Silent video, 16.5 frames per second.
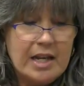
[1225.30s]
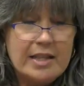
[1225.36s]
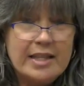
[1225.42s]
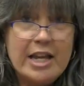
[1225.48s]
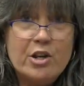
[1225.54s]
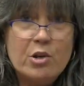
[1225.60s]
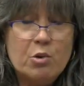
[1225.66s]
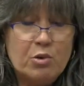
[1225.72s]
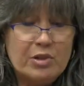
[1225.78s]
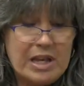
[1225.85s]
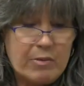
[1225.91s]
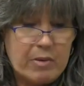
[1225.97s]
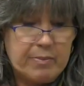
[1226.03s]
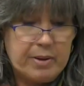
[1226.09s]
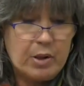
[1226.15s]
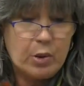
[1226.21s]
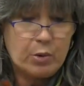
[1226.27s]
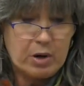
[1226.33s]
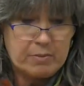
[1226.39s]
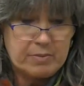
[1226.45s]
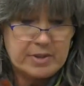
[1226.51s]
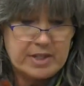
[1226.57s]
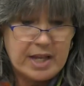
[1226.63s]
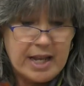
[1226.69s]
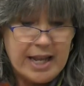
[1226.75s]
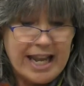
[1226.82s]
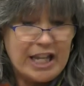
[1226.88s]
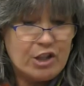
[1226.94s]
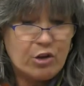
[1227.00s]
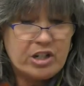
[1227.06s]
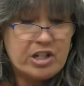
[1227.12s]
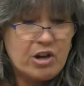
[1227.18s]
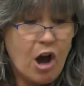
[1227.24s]
They knew they were pilgrims and
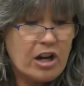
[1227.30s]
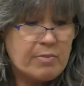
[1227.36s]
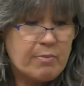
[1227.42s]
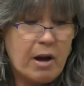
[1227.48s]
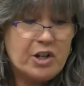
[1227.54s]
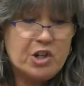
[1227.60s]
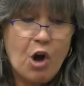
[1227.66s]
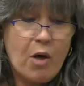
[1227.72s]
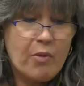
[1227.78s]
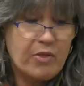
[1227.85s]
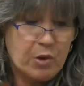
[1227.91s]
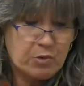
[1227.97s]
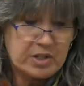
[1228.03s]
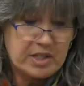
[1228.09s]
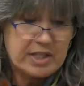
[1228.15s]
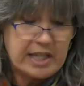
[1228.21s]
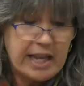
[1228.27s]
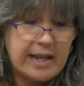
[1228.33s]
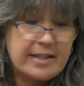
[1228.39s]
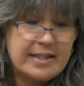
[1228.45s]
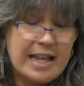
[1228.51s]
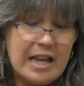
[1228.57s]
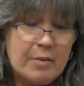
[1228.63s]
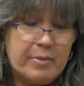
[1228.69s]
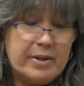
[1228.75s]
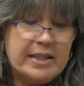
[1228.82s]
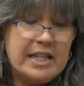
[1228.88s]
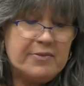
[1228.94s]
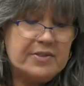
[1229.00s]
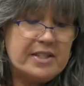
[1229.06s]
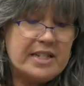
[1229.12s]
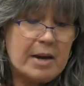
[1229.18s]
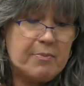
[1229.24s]
looked not much on those things, but
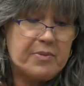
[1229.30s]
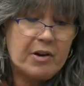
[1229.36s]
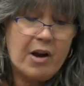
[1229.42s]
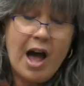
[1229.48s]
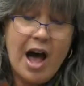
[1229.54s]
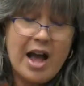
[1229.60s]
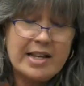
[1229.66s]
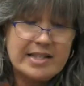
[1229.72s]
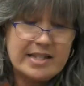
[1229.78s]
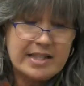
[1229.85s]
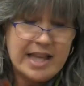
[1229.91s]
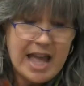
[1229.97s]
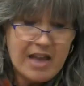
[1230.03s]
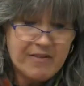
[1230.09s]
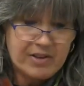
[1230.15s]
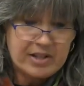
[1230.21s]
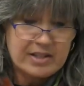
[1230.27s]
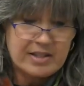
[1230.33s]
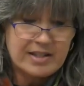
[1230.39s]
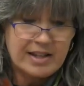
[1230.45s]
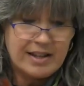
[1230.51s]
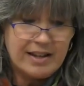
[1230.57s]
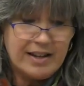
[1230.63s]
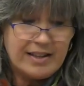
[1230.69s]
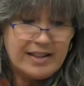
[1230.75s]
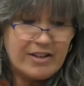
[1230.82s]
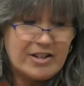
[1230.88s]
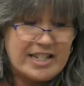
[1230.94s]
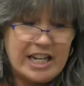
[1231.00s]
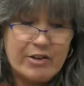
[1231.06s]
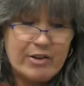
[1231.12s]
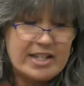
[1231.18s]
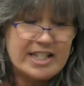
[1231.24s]
lifted up their eyes to the heavens, their
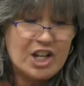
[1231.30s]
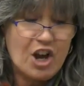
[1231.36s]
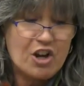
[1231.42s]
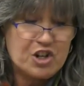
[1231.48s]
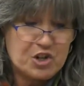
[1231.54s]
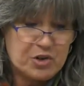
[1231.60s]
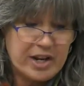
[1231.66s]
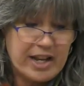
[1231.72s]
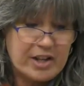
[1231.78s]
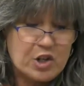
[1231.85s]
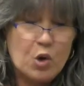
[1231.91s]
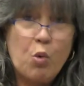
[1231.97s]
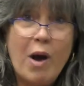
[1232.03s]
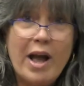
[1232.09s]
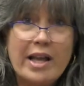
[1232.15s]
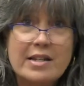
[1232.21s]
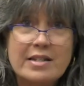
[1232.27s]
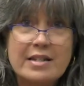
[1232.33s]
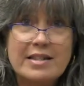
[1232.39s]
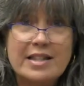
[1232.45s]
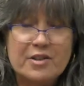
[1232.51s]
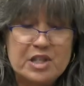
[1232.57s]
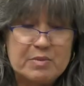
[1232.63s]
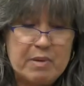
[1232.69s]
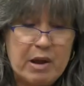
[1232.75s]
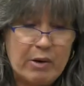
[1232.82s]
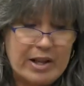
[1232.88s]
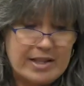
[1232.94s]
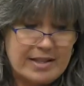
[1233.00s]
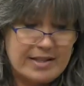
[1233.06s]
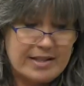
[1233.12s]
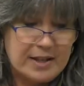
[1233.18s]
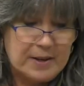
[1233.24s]
dearest country, and quieted their
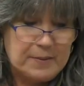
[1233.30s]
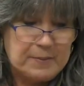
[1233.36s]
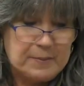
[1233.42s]
spirits.